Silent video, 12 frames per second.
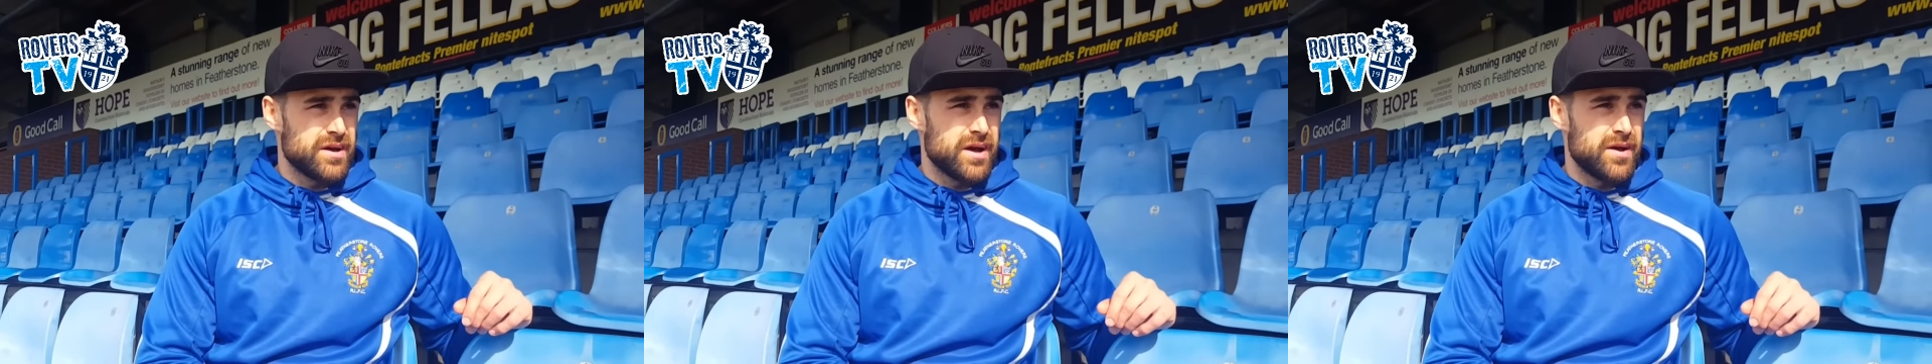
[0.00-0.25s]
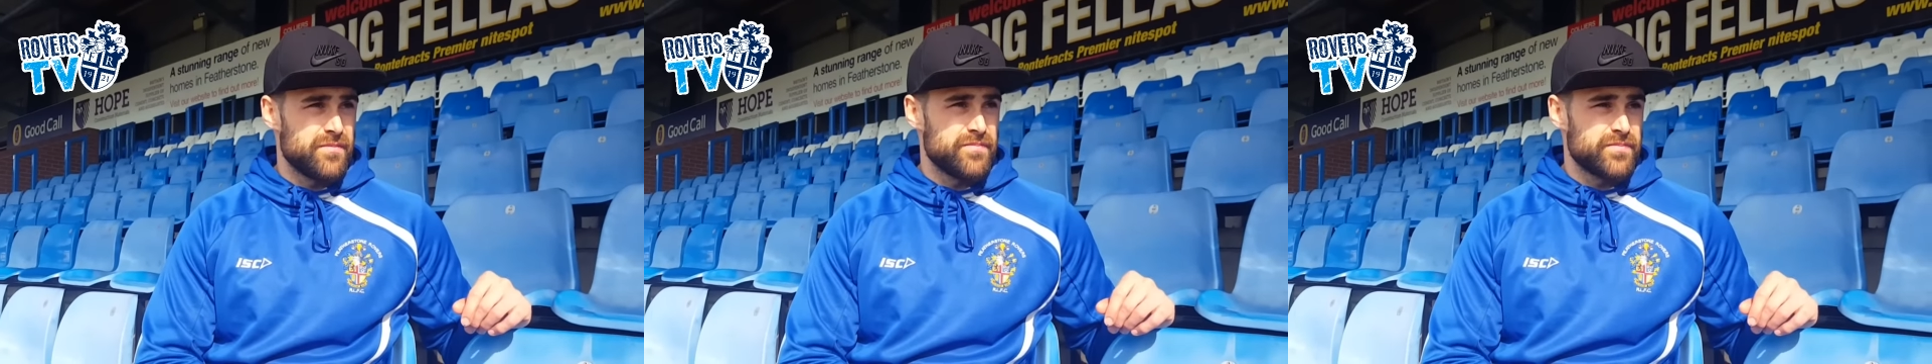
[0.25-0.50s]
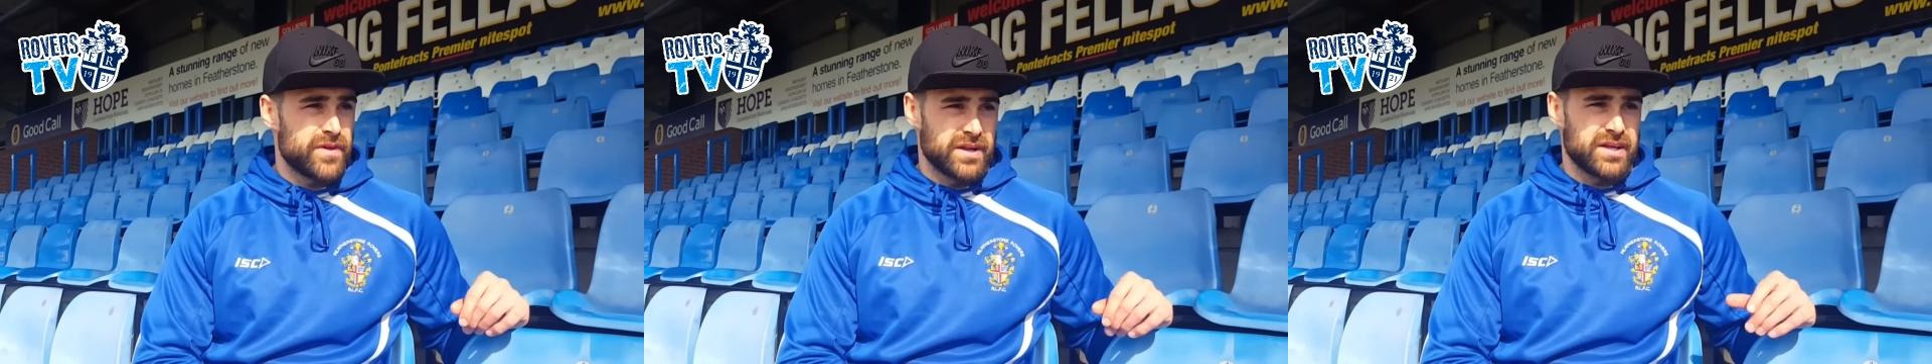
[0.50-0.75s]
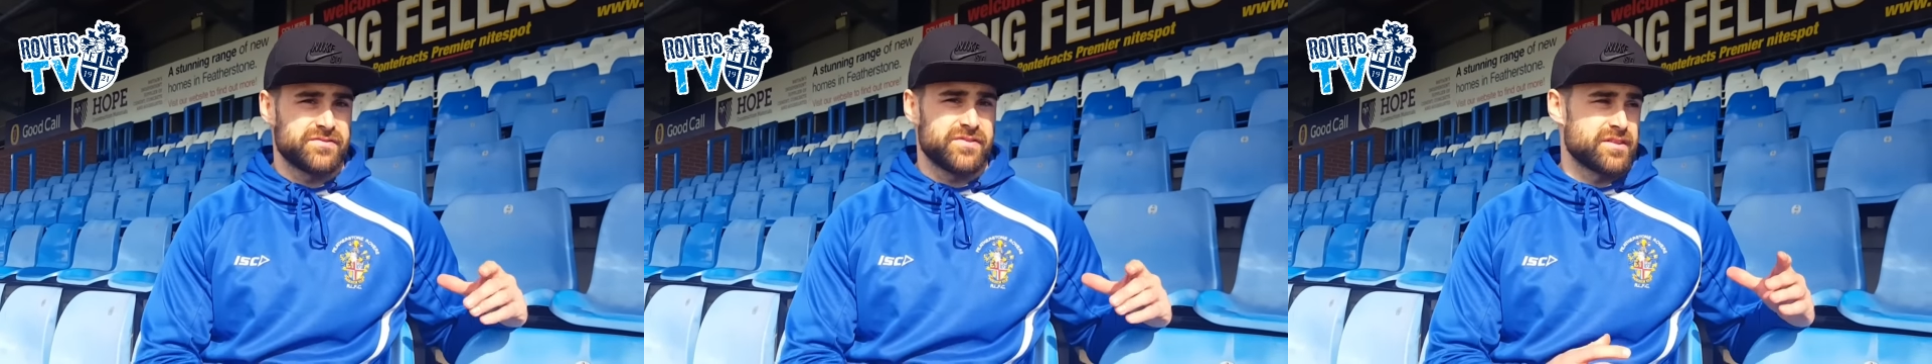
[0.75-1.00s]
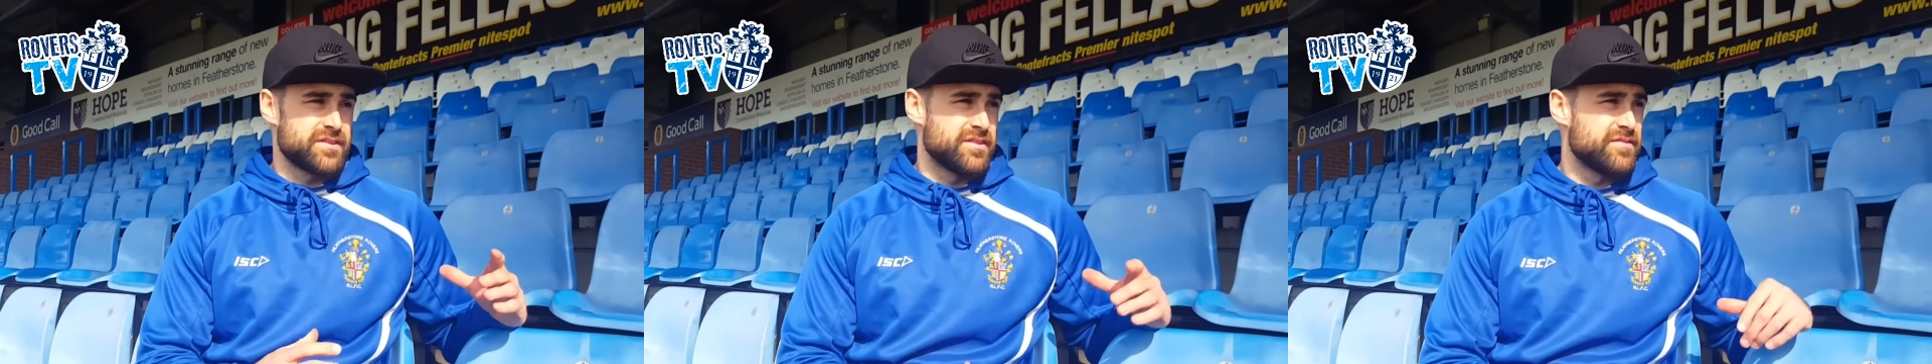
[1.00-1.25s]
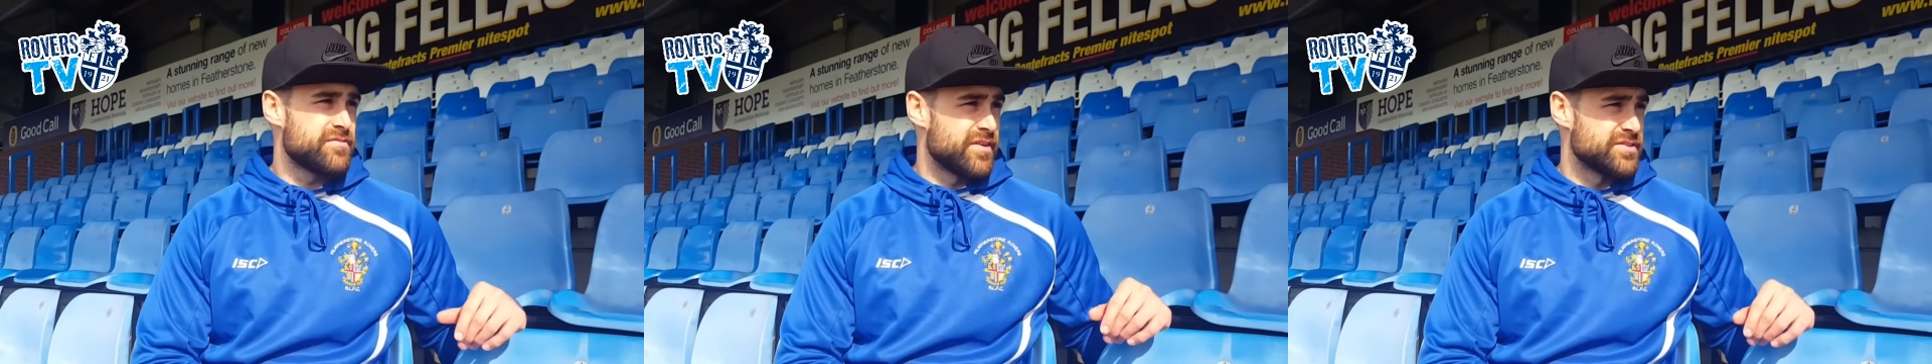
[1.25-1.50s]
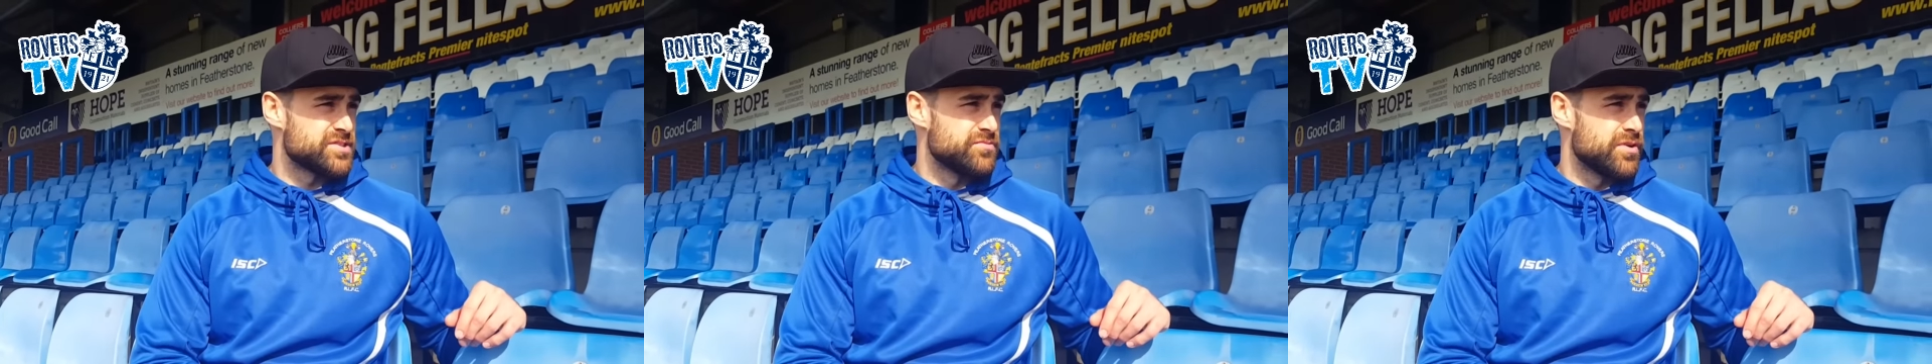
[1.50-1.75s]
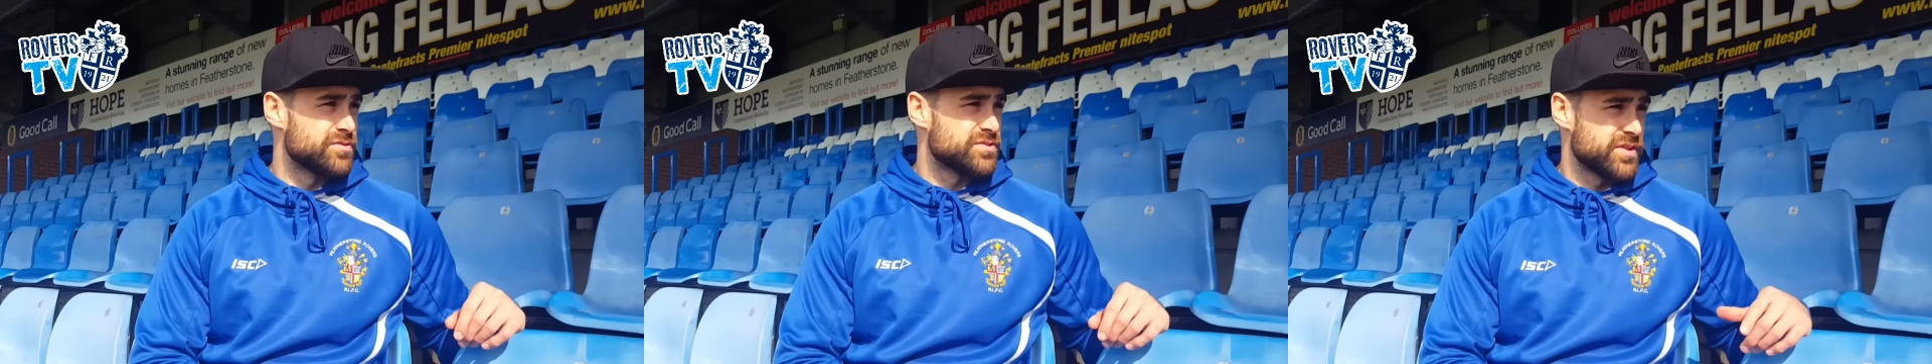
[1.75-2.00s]
and I'd like to thank the first
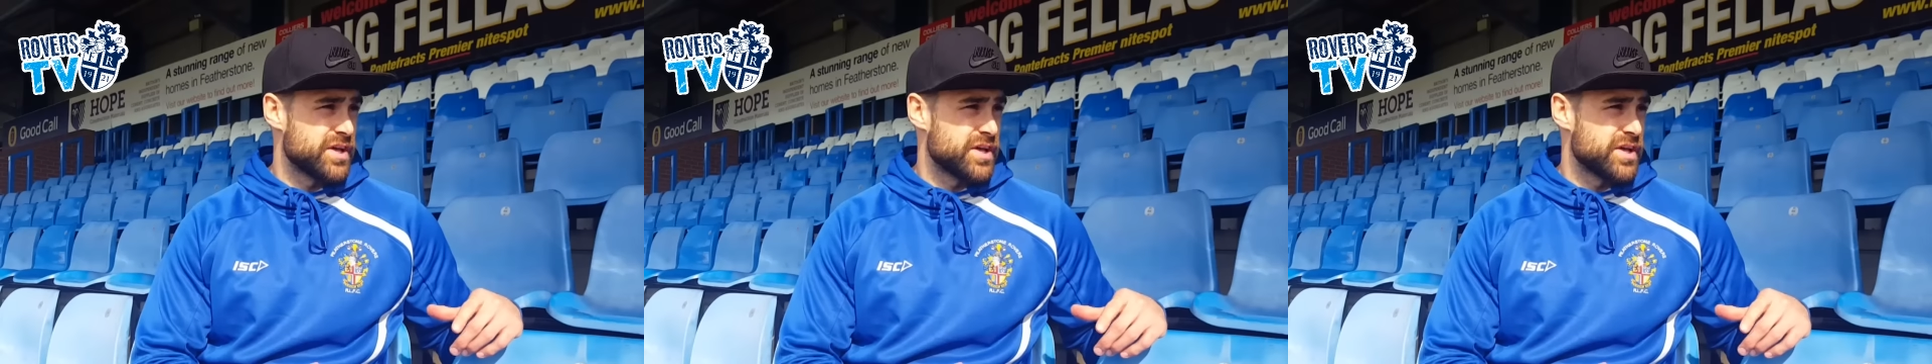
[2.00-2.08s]
and foremost